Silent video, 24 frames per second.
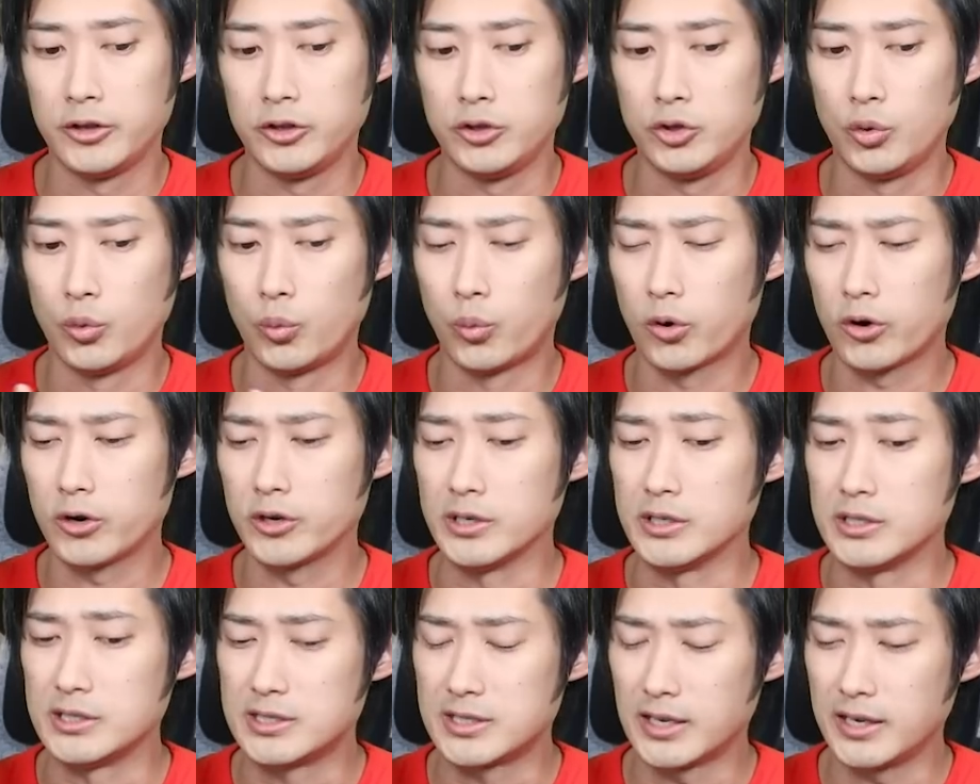you
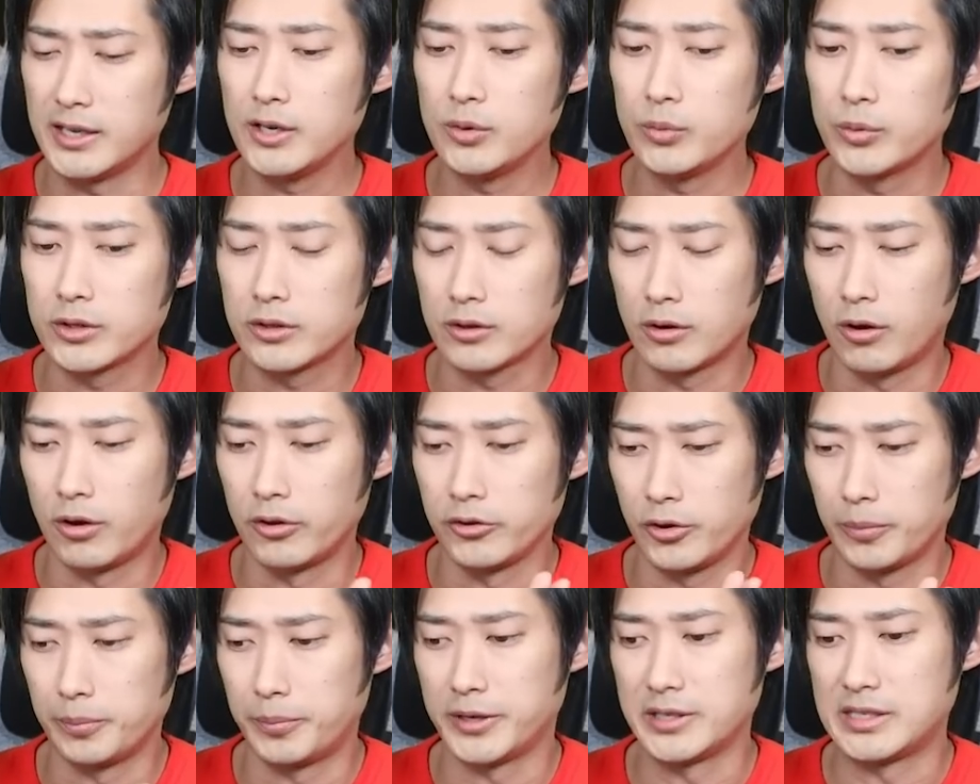weren't done with all
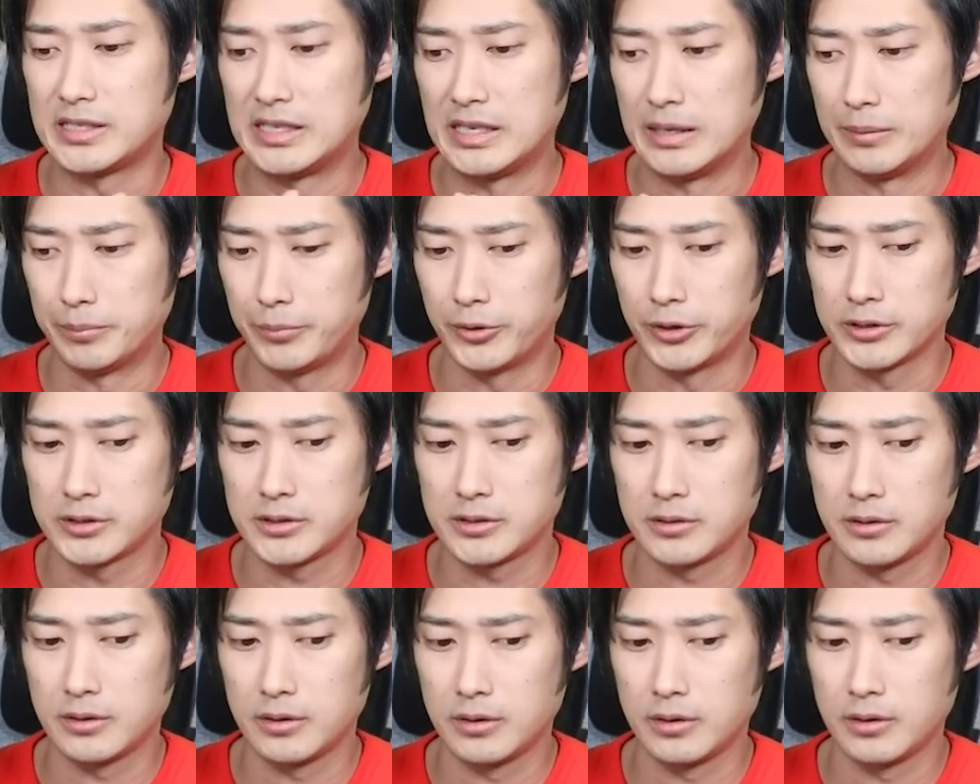your button
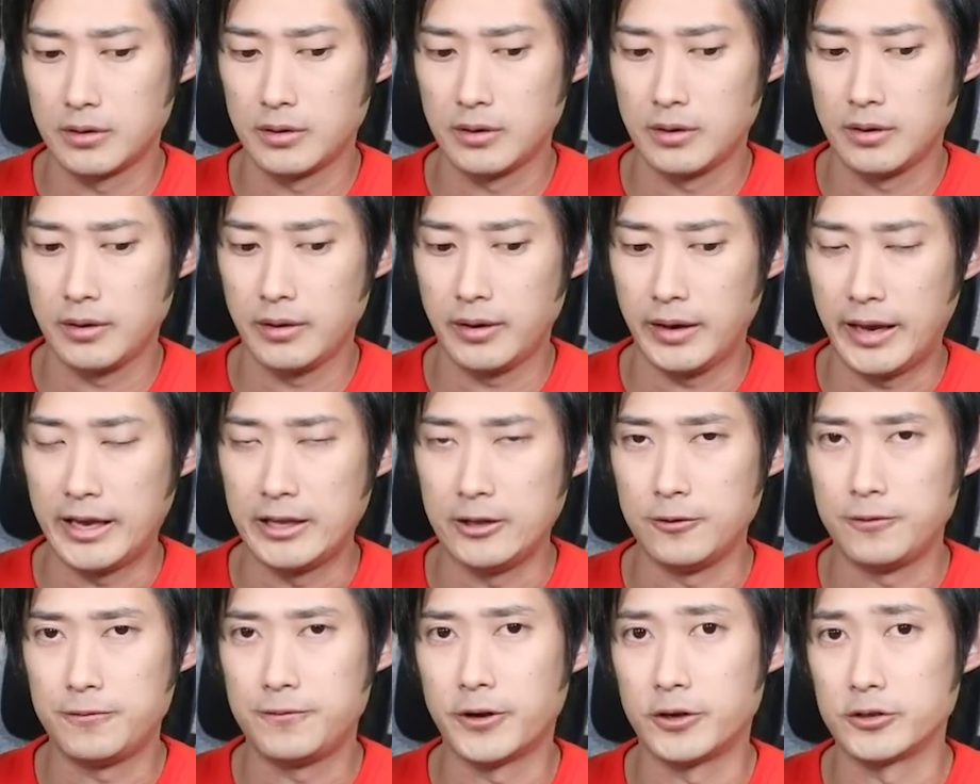inputs
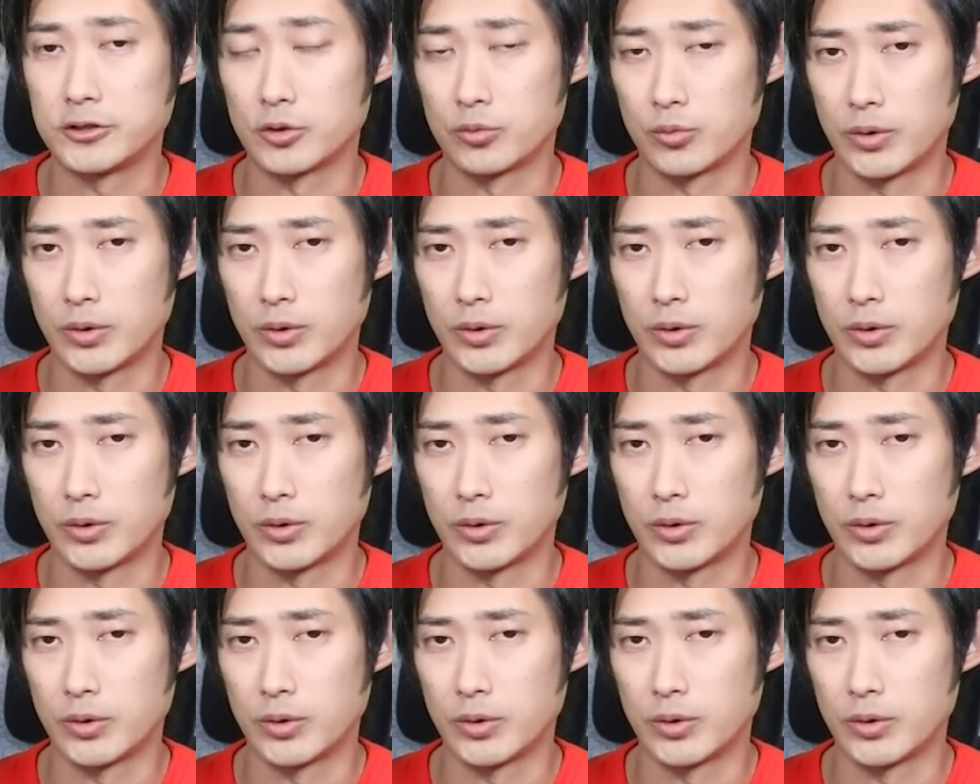and you felt